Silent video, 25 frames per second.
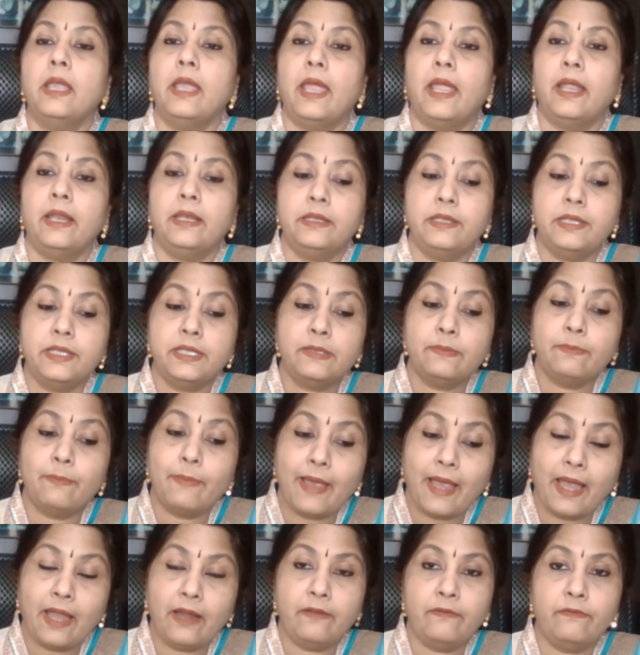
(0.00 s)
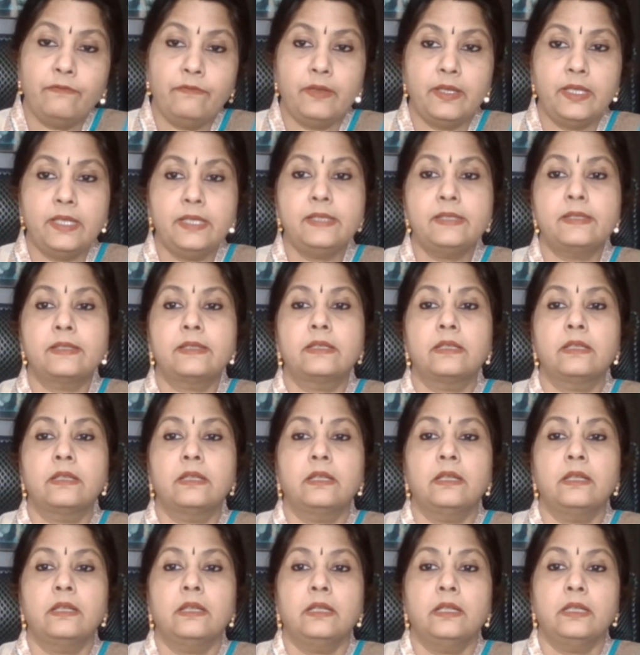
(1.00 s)
And this bad phase
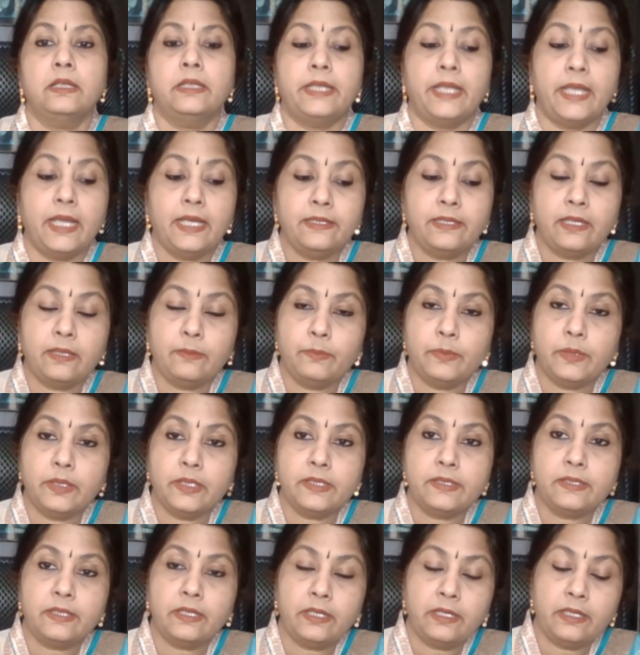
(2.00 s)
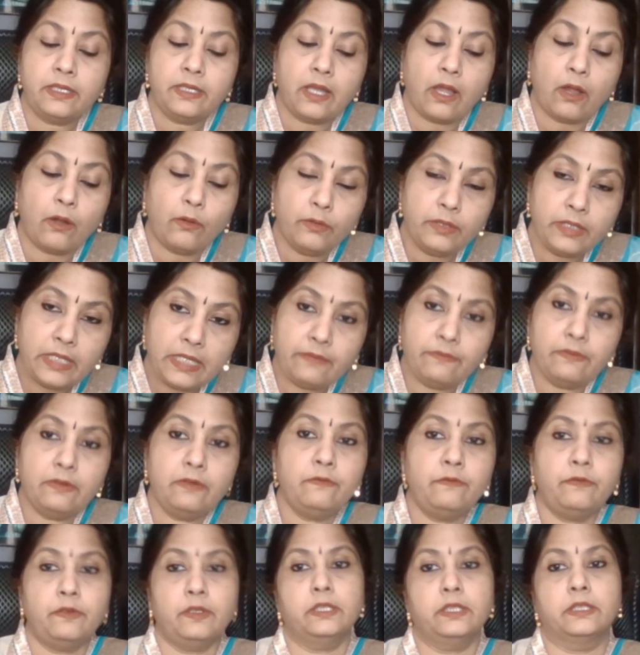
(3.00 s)
takes a person down
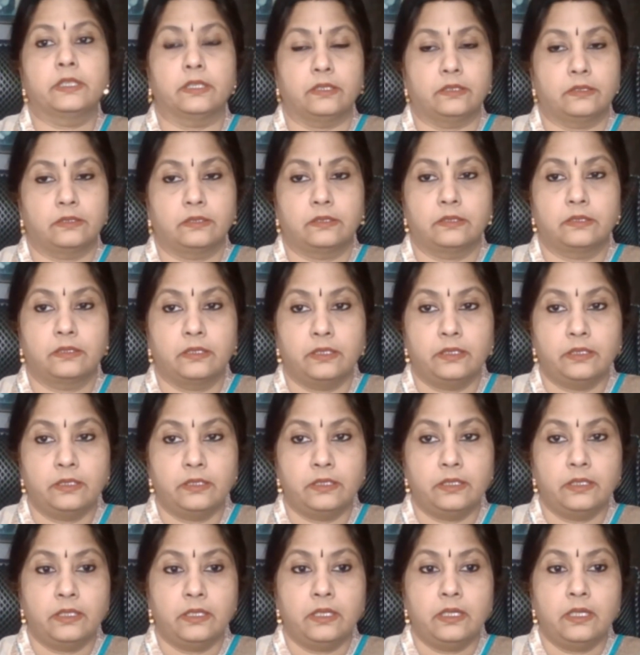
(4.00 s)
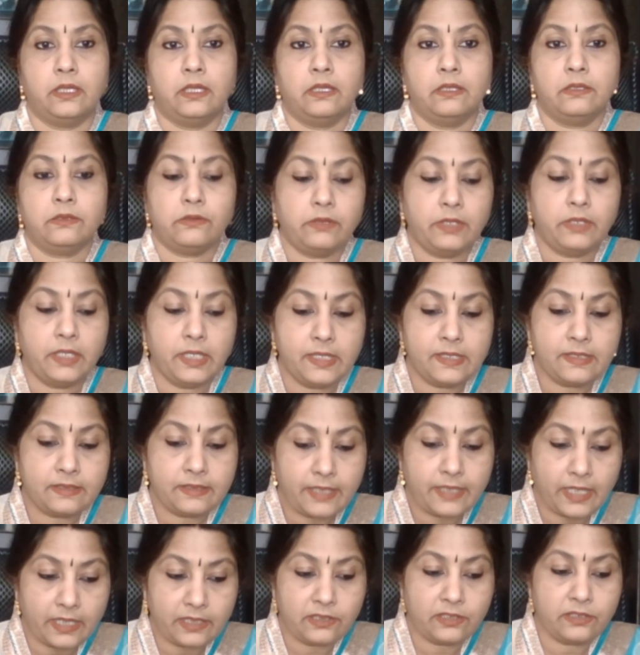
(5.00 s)
even further. So he's
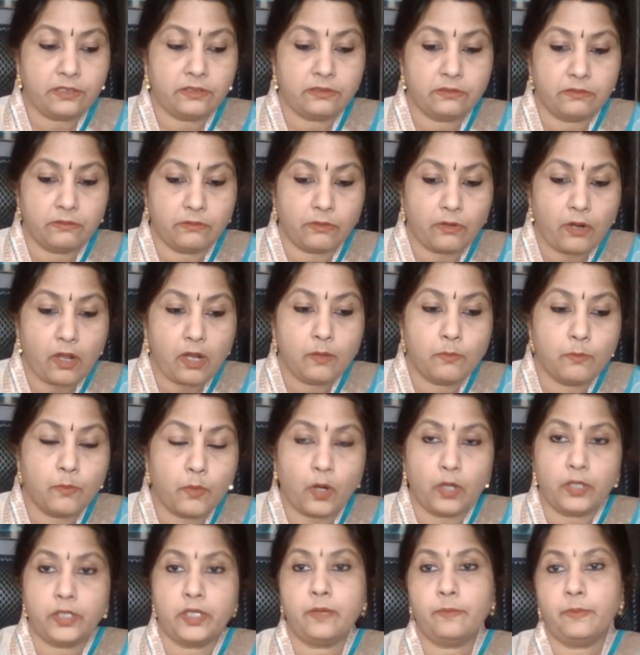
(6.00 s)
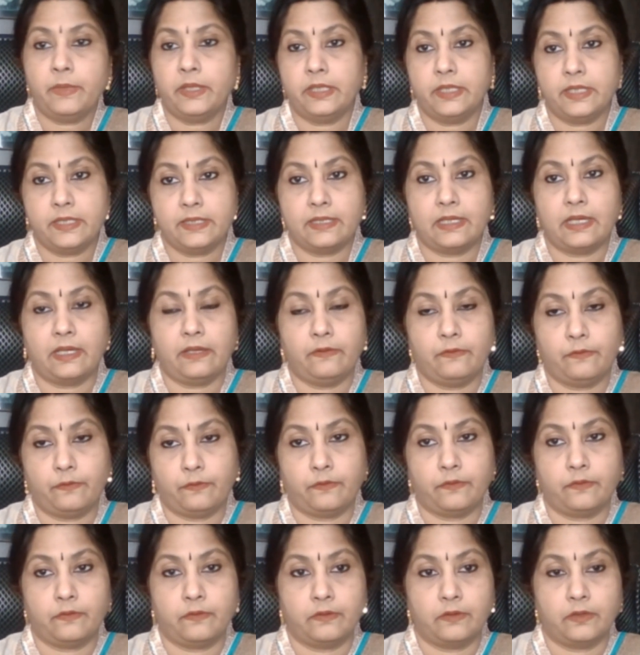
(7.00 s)
touched rock bottom in his
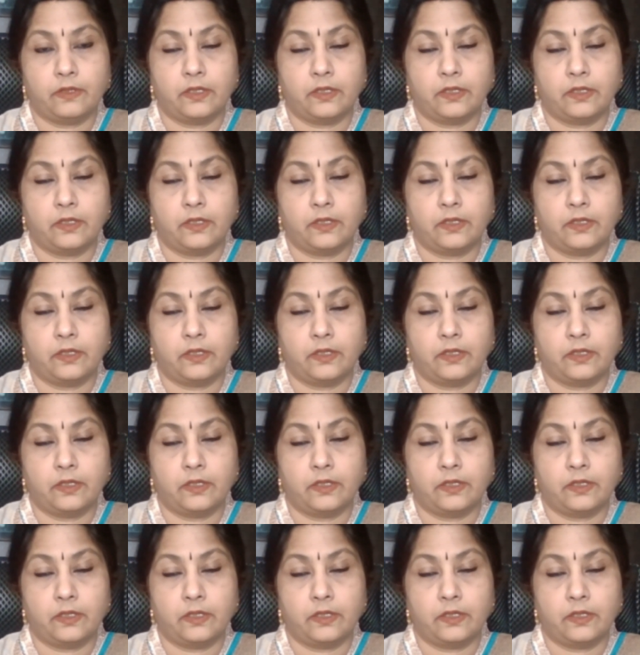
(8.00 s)
life.